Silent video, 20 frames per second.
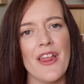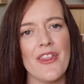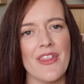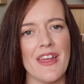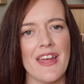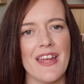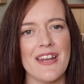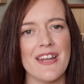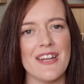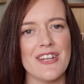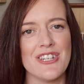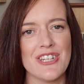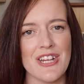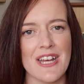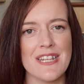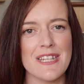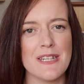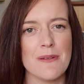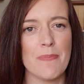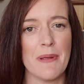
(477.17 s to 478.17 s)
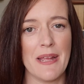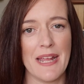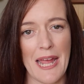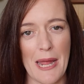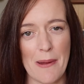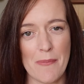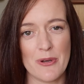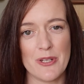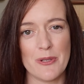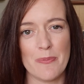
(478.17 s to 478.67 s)
than just being
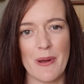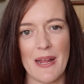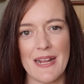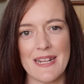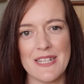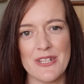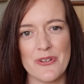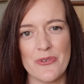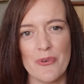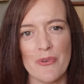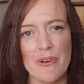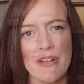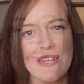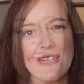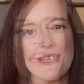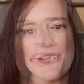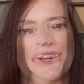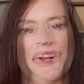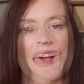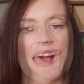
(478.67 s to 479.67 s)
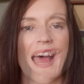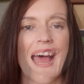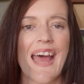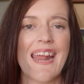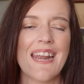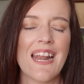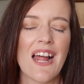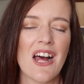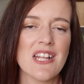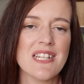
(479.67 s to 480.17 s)
able to play stories.
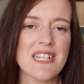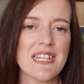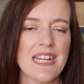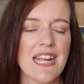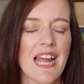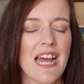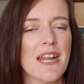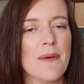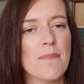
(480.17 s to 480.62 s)
And lastly, an